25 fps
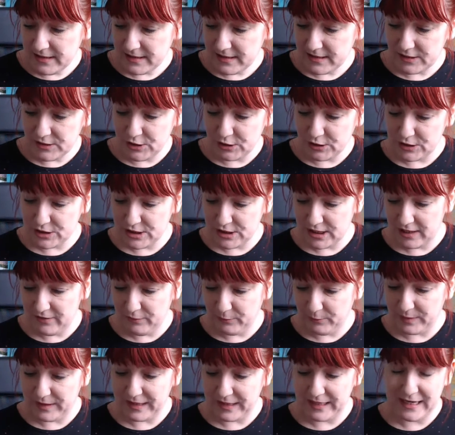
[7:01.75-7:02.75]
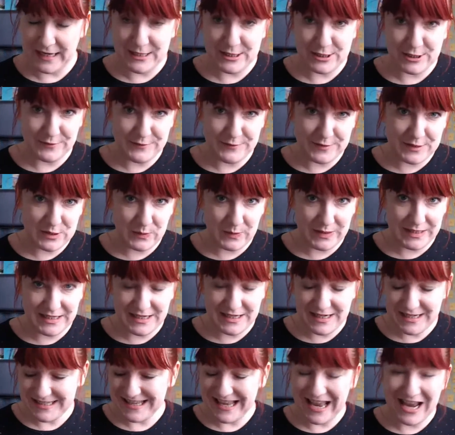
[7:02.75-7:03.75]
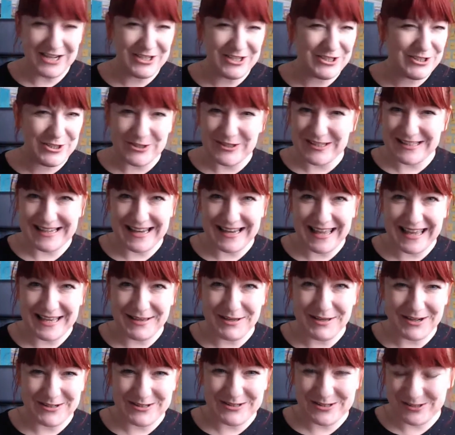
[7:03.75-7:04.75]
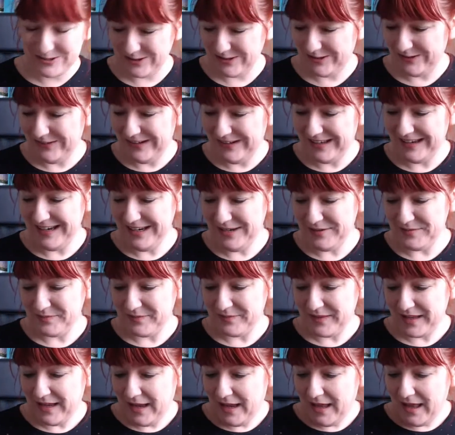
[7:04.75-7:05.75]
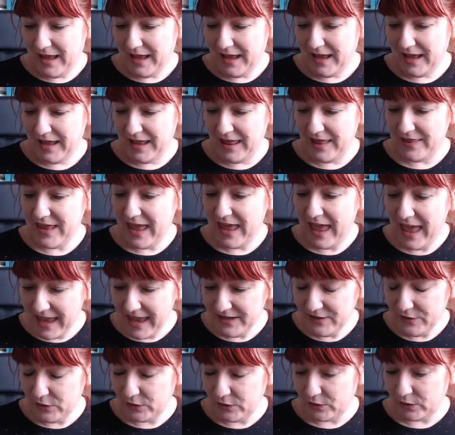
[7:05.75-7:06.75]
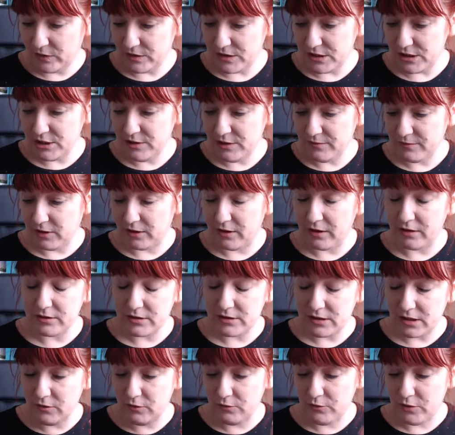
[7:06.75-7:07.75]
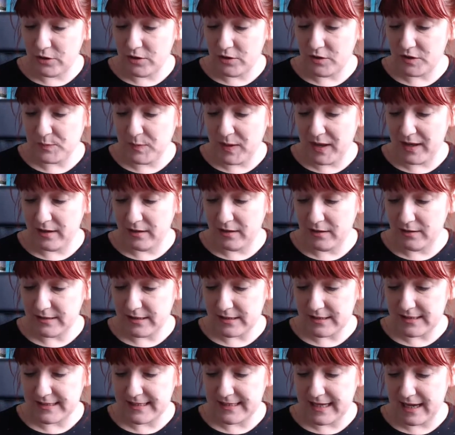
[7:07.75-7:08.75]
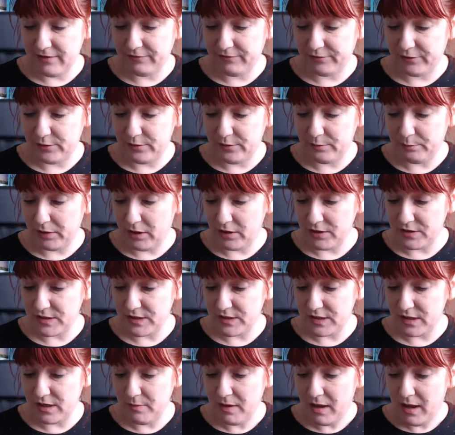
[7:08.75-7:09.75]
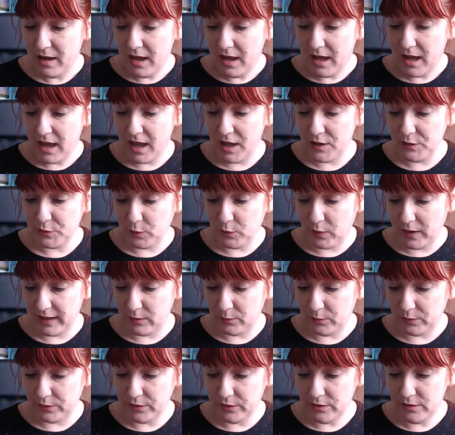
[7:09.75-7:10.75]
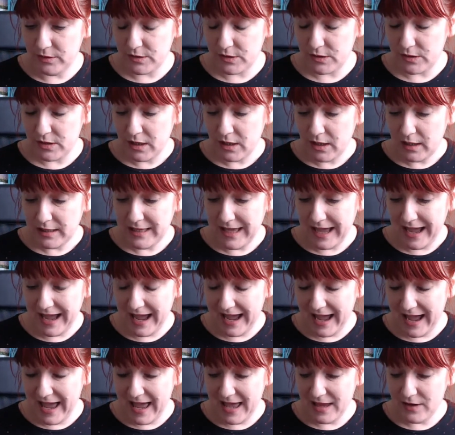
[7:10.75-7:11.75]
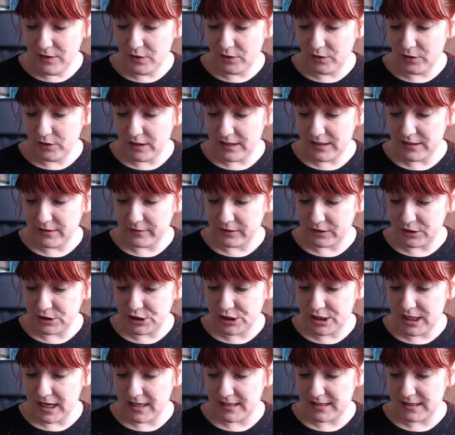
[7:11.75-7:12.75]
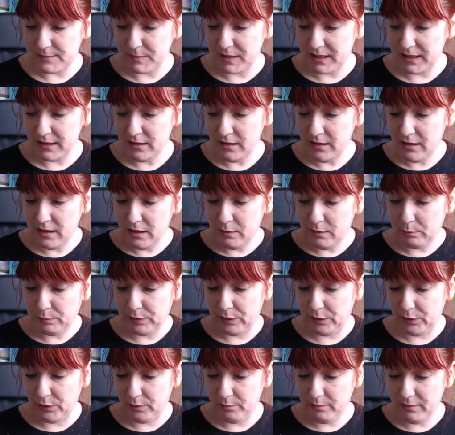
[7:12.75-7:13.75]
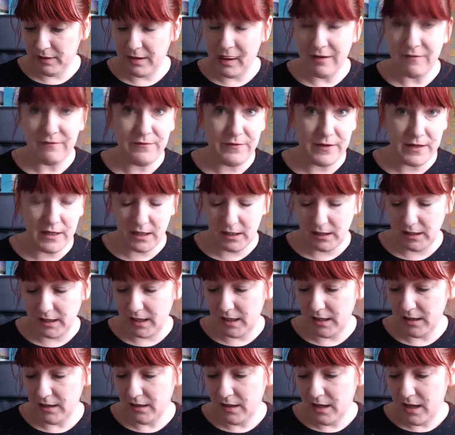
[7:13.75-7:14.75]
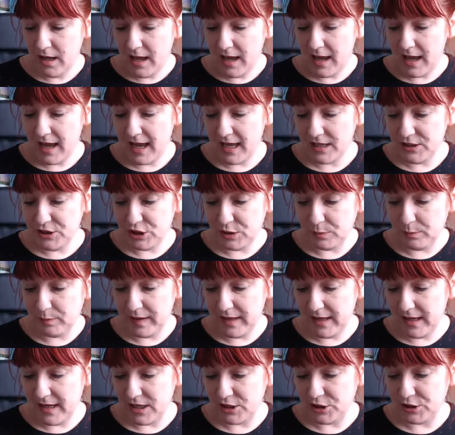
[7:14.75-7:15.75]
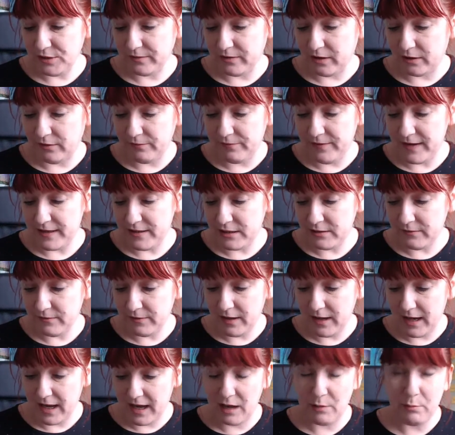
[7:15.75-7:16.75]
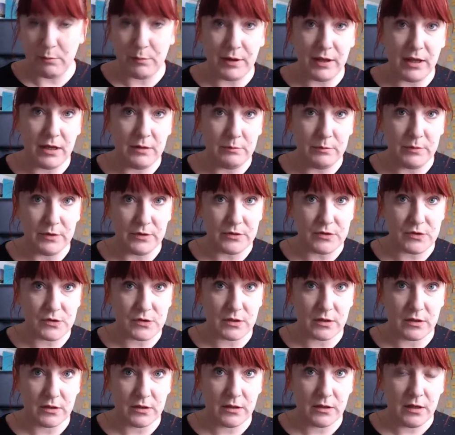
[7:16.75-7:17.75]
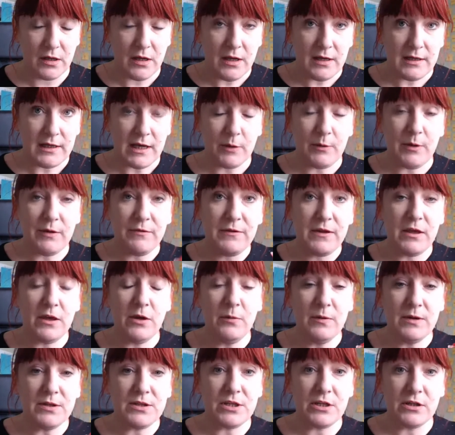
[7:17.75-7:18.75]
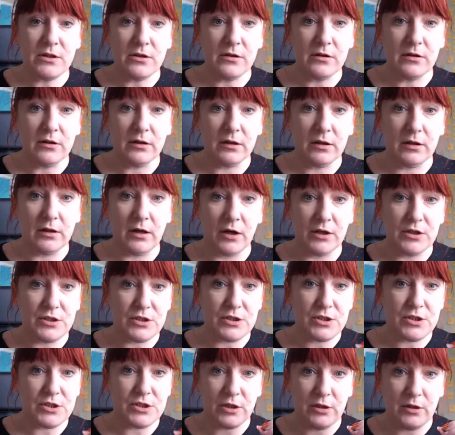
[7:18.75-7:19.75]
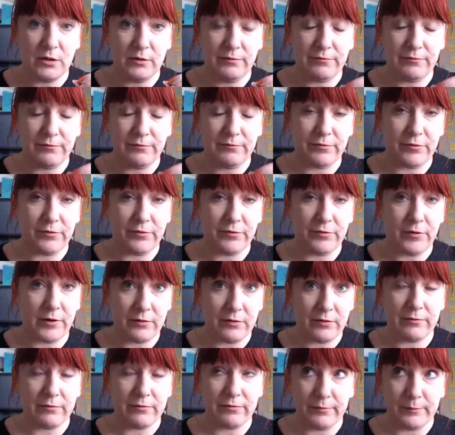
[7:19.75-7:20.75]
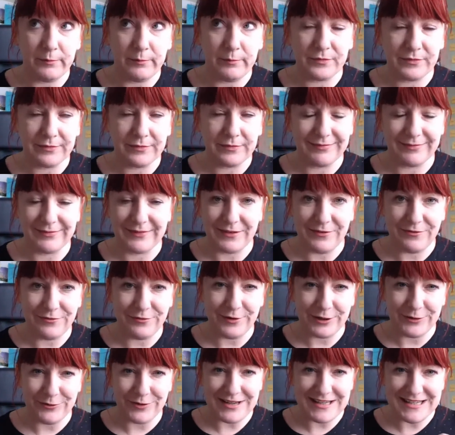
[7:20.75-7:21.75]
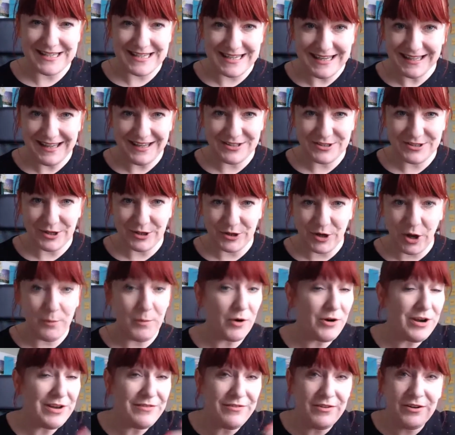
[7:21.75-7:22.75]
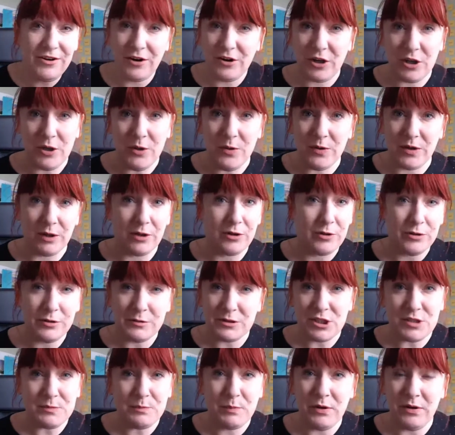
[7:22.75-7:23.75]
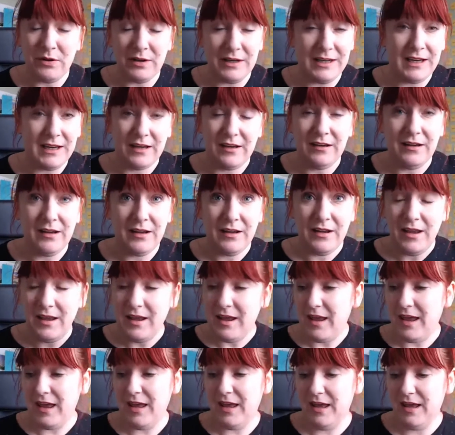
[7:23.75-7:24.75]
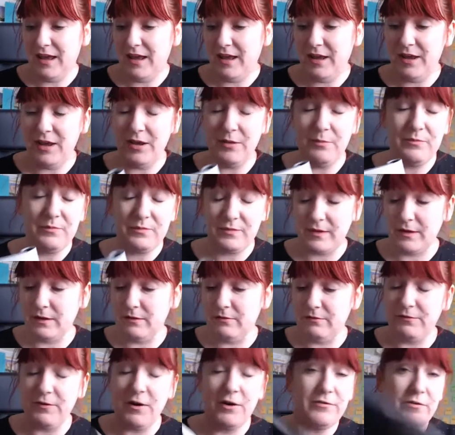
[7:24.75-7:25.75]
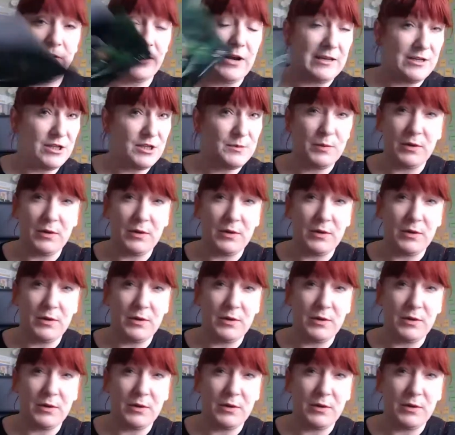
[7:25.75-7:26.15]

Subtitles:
seductive with a hint of sweetness, and just like yours truly. The head note, you've got rose petals, saffron blossom, and white woods. Your heart note, you've got jasmine, plum, vanilla. And your base, you've got vetiver, amber, and musk. Now, if you were to go on to fragrantica.com or even on Google, just put in 448,